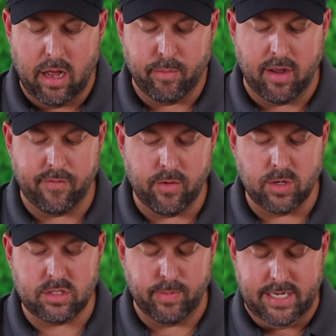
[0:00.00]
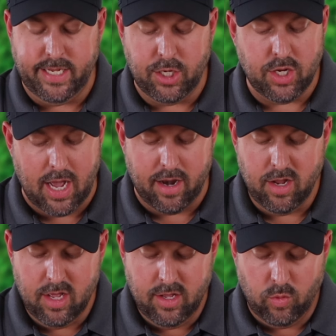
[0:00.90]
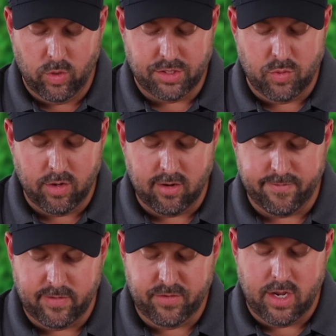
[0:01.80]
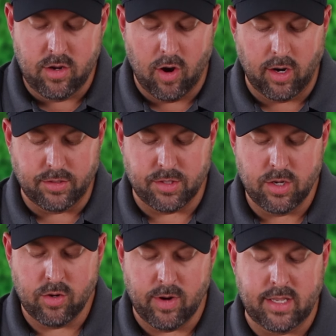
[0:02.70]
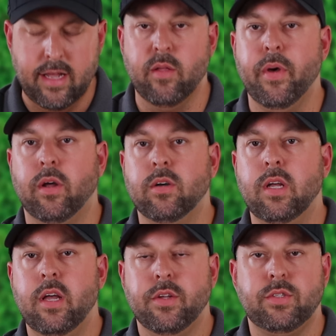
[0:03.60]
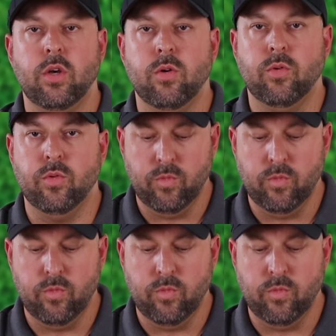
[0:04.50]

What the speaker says: my tee shot was 215 yards right down the middle. So